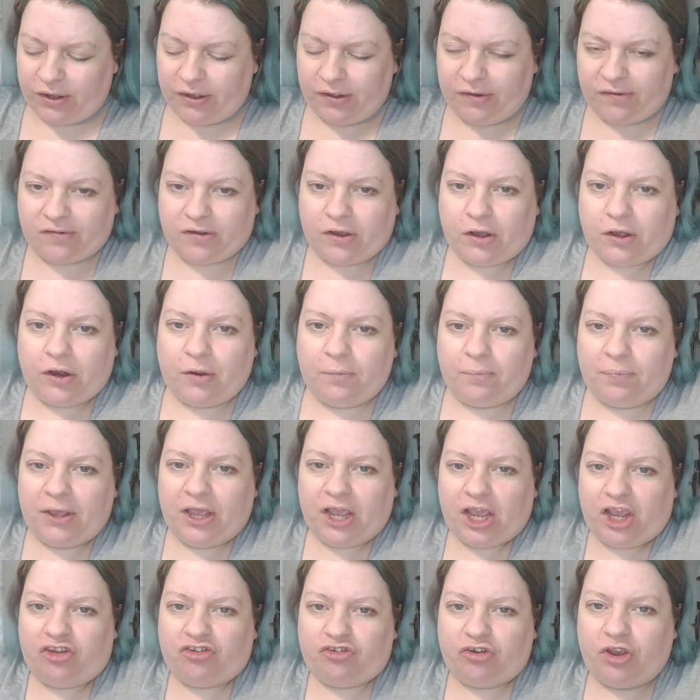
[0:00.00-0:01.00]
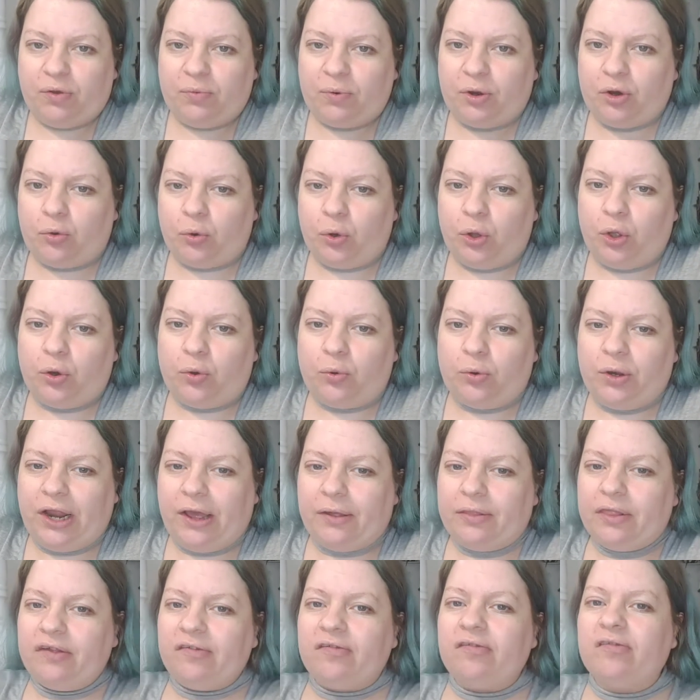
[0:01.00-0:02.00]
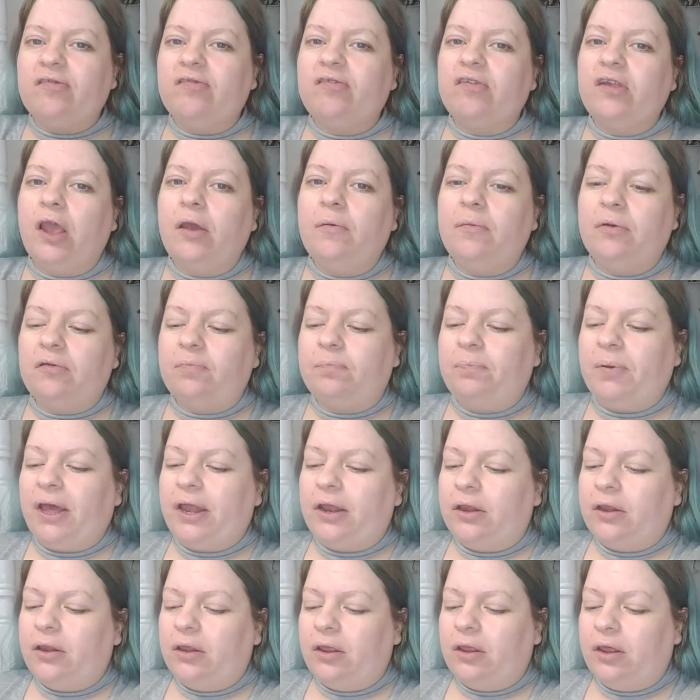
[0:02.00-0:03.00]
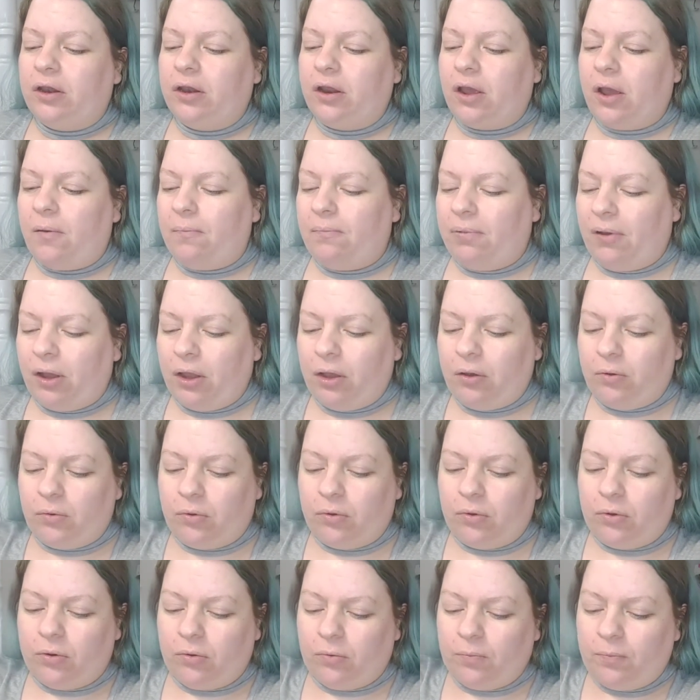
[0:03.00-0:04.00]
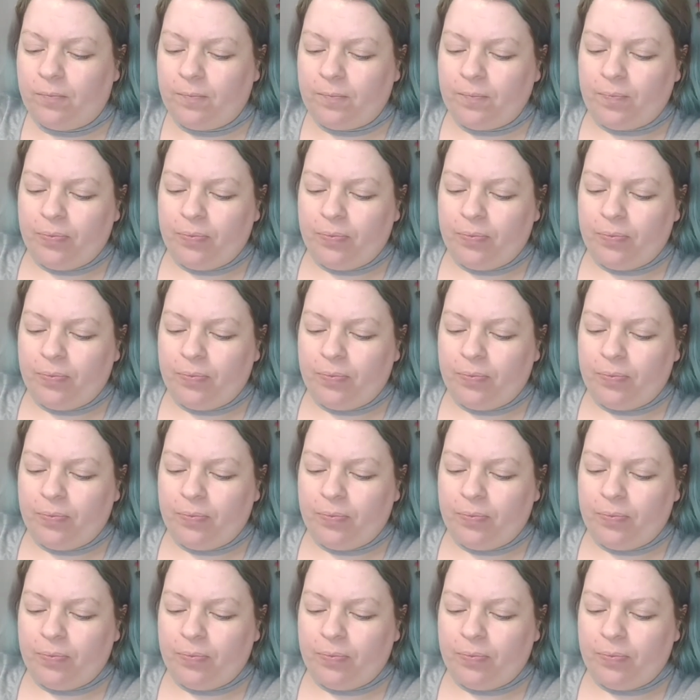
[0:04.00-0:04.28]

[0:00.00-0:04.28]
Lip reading: It's gonna be a treatment oil. Now, this is so much better than a bio oil